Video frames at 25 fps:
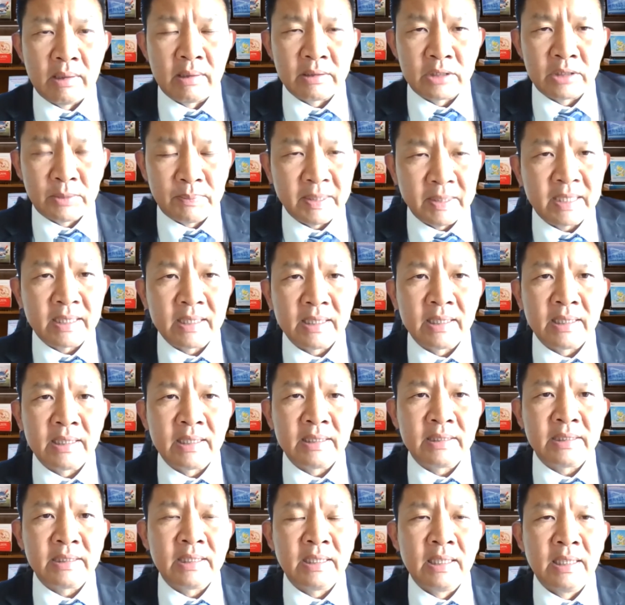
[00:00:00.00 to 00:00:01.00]

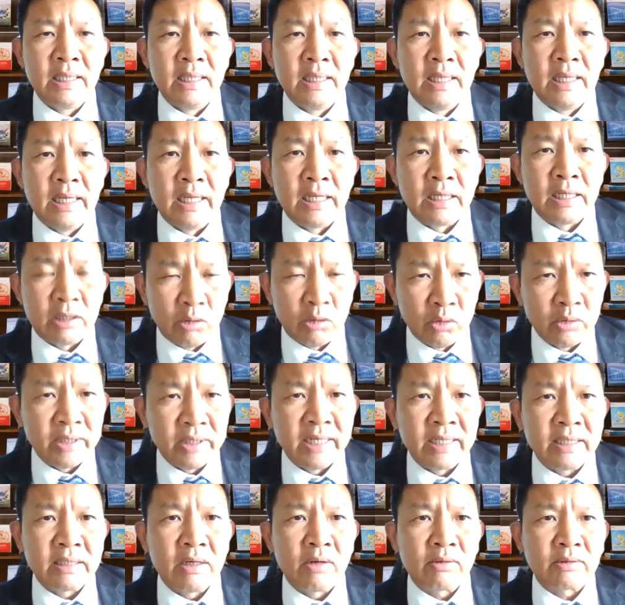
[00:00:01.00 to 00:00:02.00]
speakers,
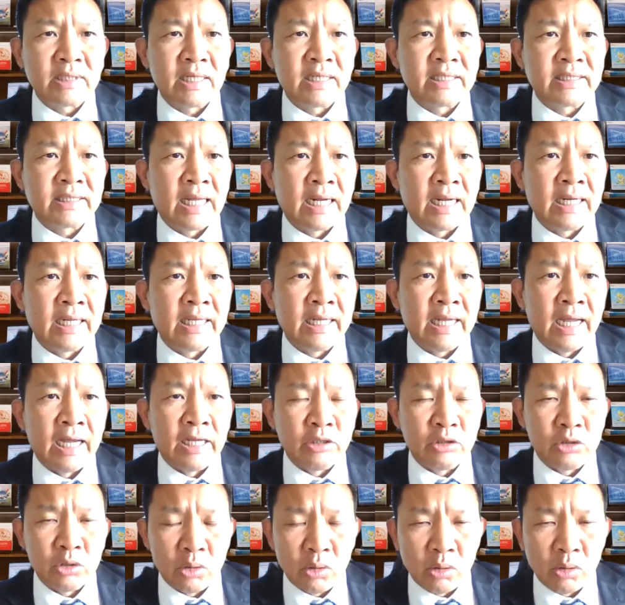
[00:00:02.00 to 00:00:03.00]
including Dr. Saleh
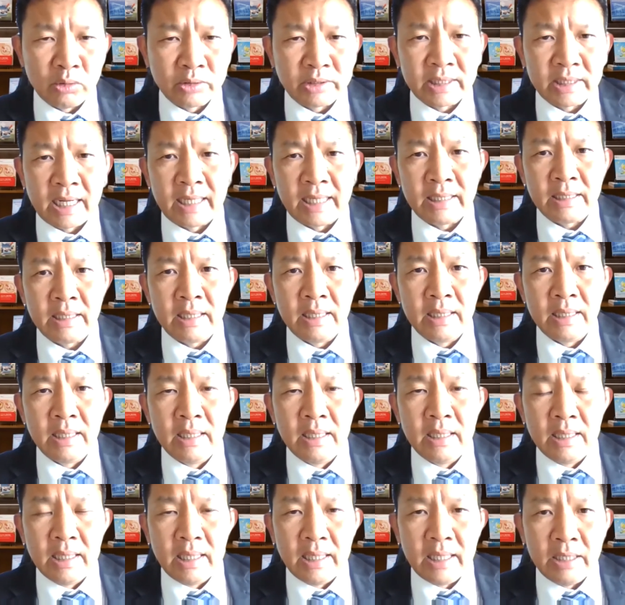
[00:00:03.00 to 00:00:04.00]
and Joe Hosan,
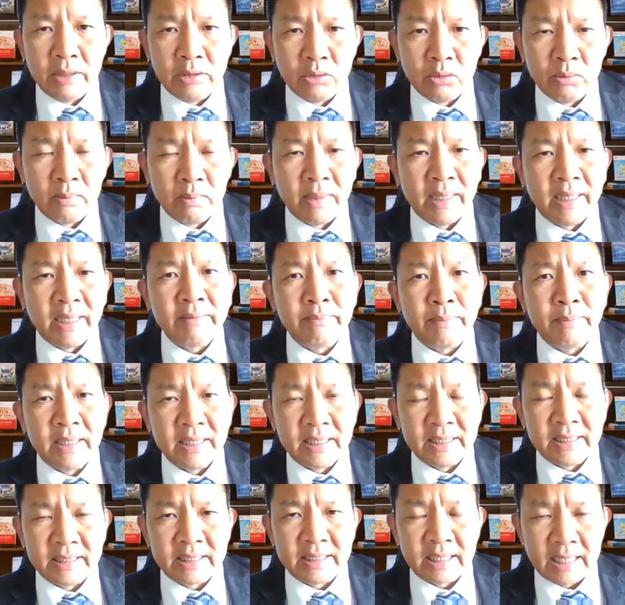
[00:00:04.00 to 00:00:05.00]
if you may
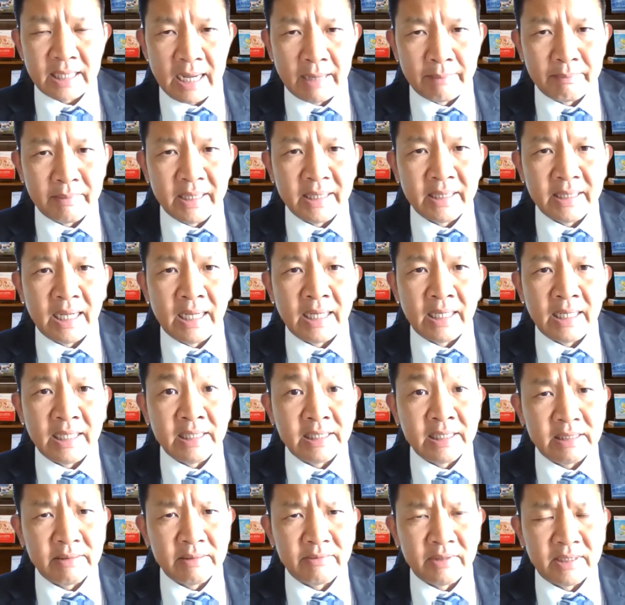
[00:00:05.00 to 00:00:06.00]
please come in and
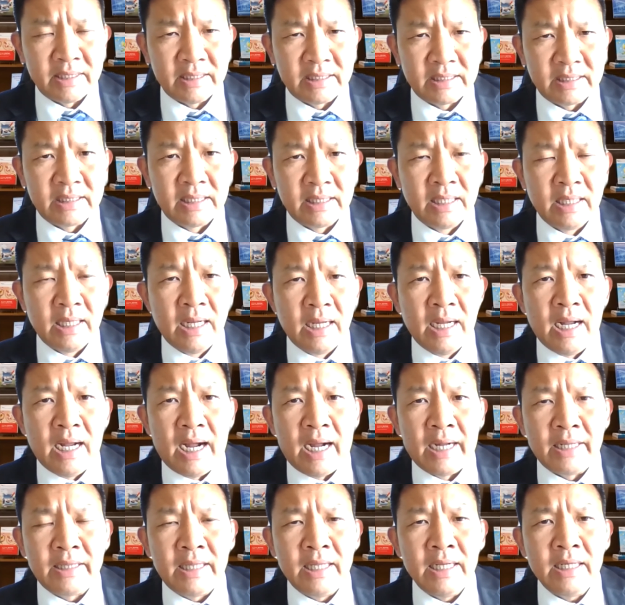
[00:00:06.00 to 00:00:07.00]
intervene.
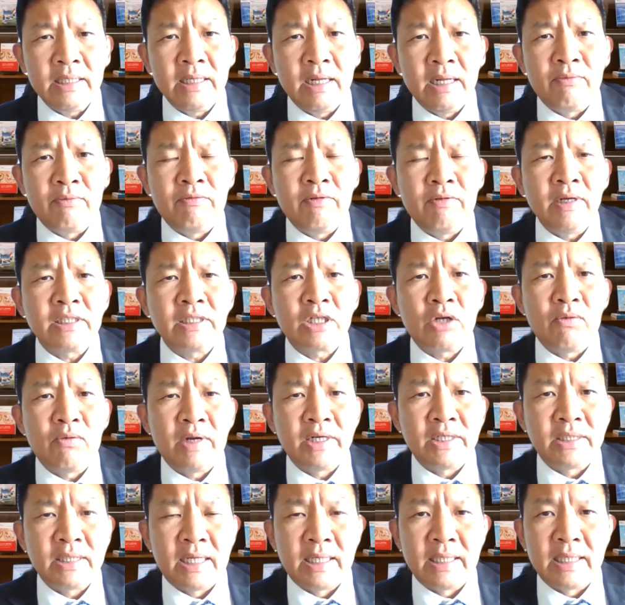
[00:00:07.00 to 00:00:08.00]
I think the first
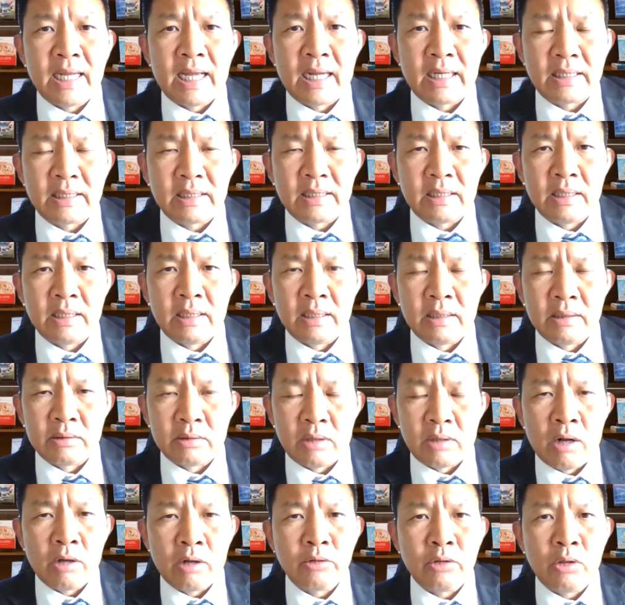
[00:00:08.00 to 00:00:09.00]
question that
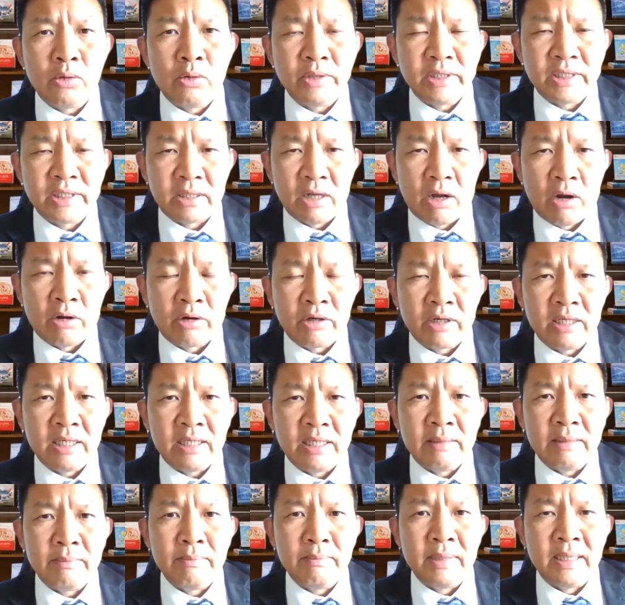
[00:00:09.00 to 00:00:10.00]
although it's
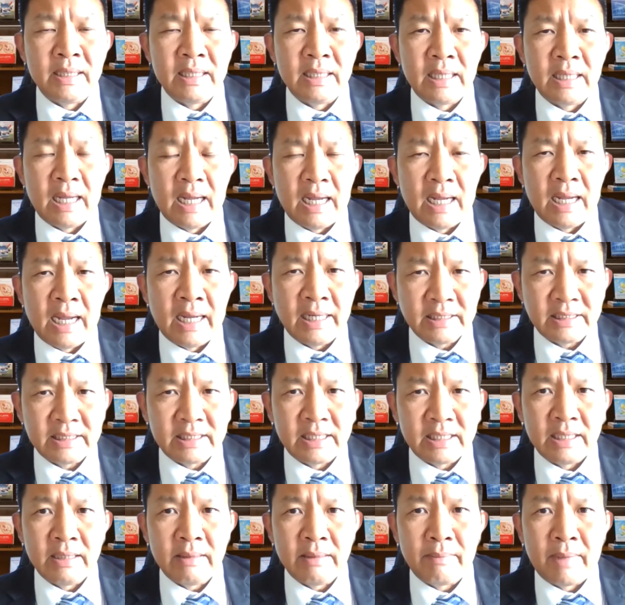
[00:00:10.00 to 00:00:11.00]
already been
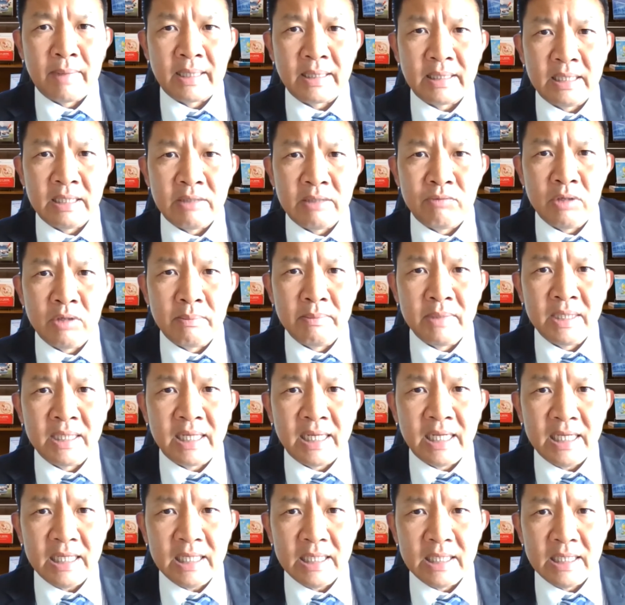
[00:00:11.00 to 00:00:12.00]
answered, but it will be
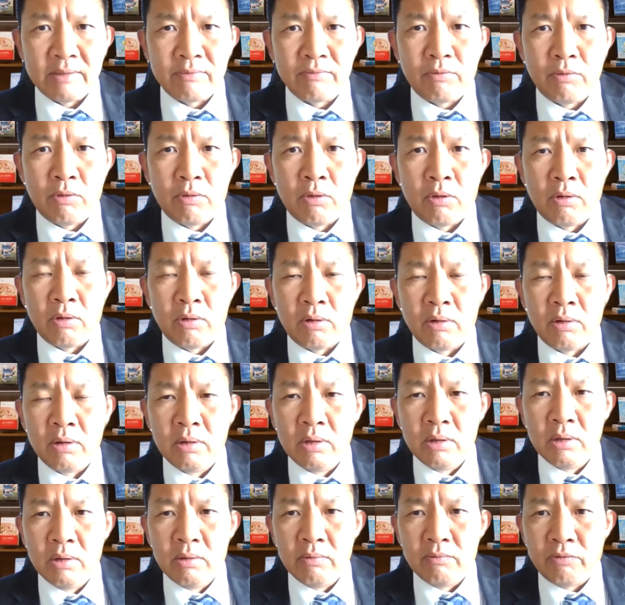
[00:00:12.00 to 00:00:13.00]
key for
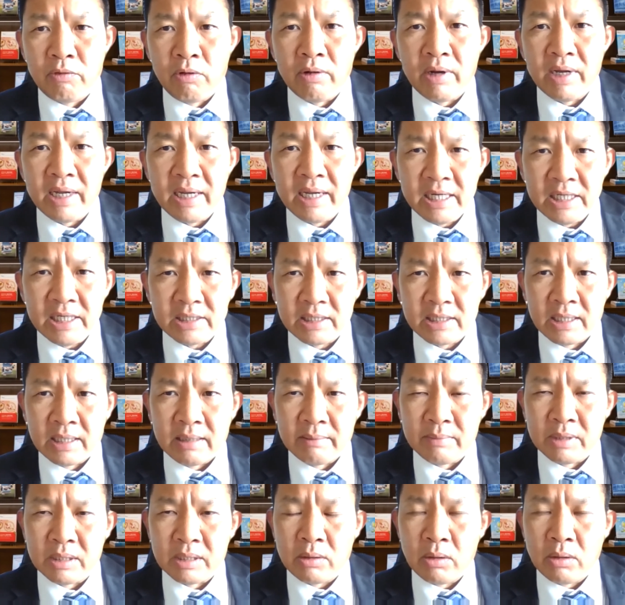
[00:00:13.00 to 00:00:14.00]
Asia,
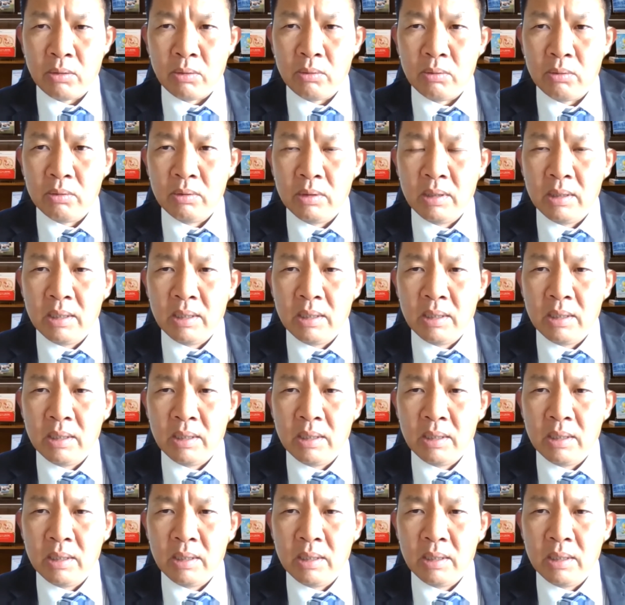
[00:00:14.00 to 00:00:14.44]
because